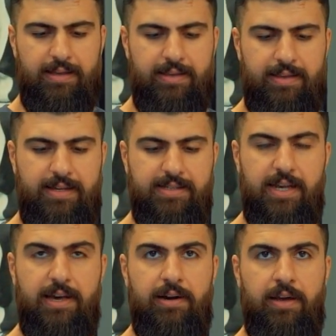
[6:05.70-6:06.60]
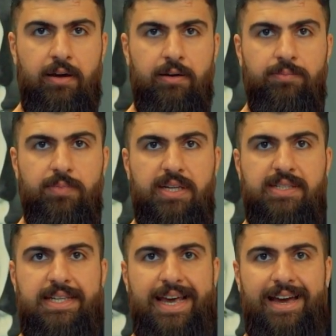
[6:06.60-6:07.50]
This area is the
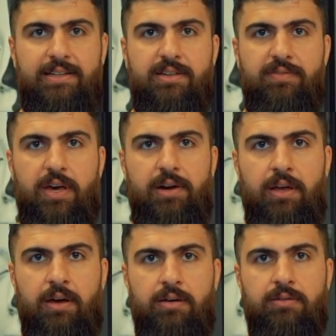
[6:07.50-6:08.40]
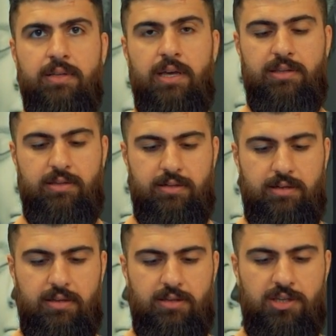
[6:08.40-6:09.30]
active area that
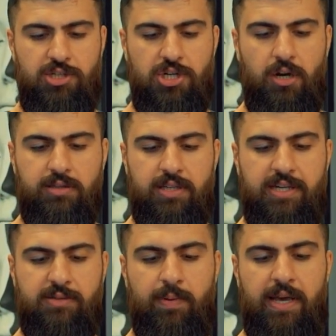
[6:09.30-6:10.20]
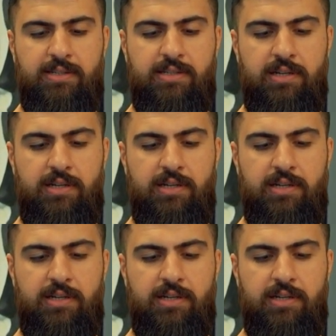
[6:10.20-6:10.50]
the shot takes place.